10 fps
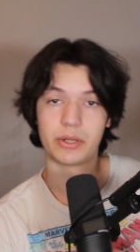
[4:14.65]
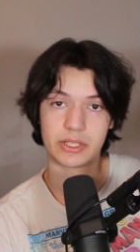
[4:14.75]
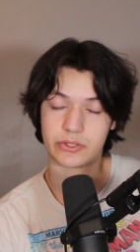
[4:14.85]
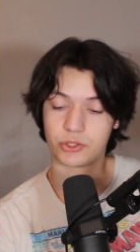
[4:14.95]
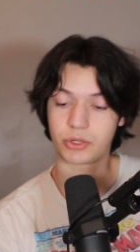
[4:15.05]
though it
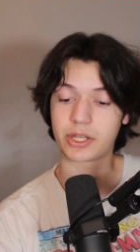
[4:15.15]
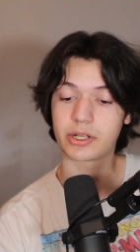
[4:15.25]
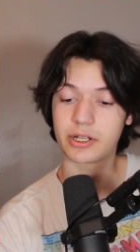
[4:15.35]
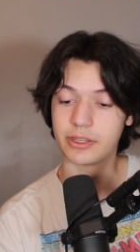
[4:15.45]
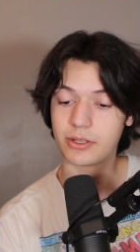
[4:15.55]
is a
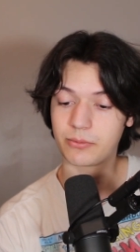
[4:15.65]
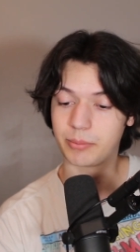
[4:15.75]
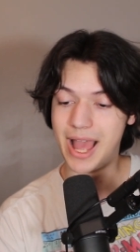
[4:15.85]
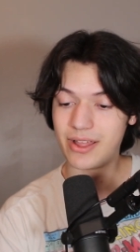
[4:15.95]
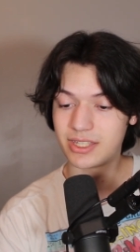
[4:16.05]
trainer, the
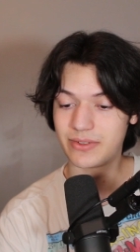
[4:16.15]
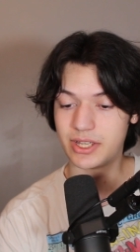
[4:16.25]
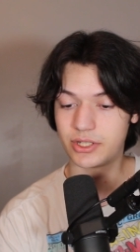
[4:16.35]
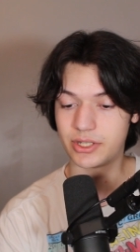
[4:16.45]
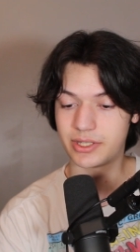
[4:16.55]
balance of
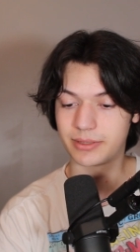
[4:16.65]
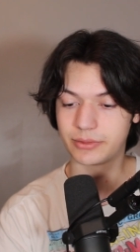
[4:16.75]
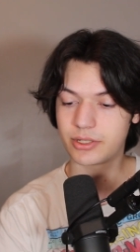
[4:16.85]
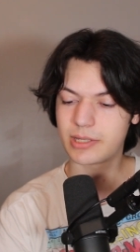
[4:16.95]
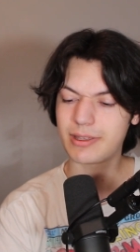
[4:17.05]
it is just,
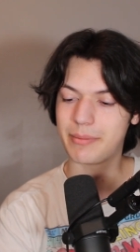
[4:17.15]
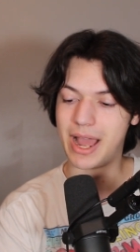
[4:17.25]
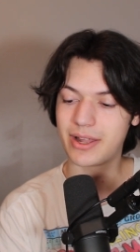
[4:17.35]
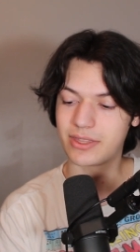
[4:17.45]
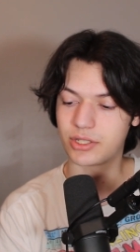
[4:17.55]
there's something
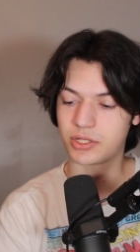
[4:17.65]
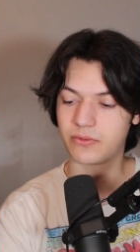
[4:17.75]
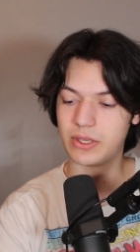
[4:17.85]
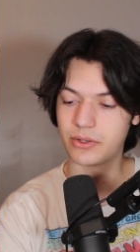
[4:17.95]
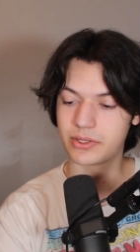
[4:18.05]
about it that
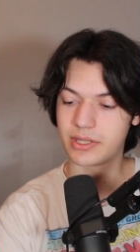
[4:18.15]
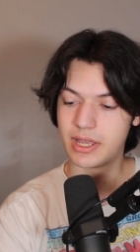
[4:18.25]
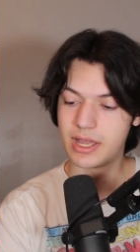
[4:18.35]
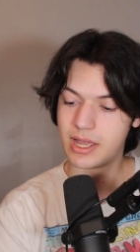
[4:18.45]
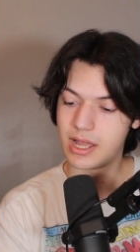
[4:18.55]
just feels
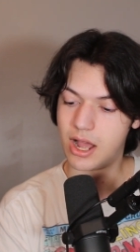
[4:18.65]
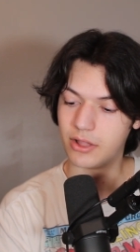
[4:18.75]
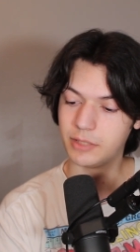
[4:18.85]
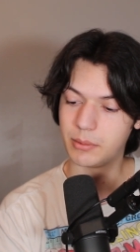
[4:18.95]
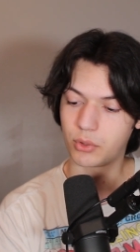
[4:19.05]

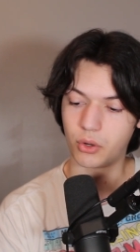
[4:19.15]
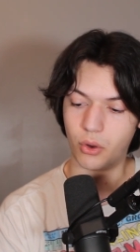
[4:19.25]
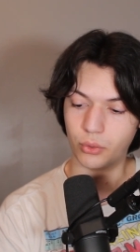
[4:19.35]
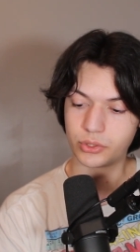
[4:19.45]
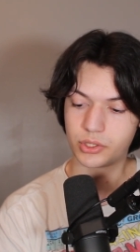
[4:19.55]
a little bit more
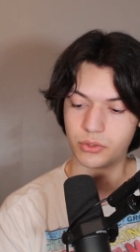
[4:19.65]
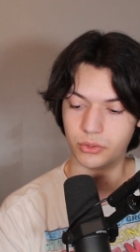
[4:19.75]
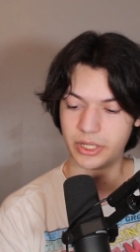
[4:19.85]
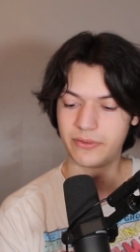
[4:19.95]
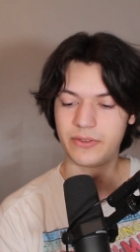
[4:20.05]
old
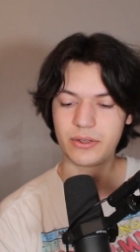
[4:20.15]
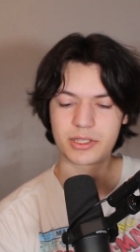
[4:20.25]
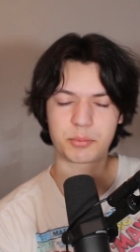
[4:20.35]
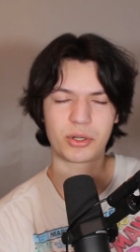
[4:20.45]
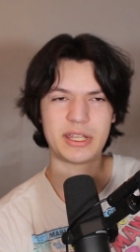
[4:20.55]
school. It
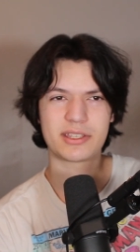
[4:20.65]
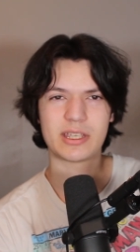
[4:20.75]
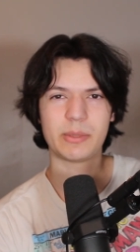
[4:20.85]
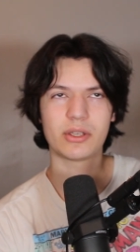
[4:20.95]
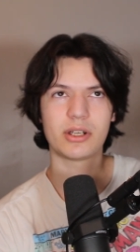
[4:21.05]
feels pretty
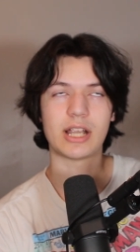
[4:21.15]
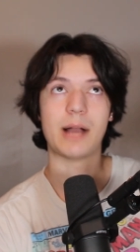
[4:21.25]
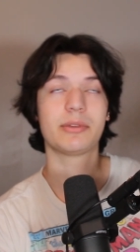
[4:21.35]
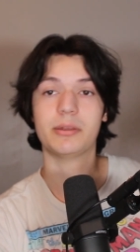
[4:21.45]
similar.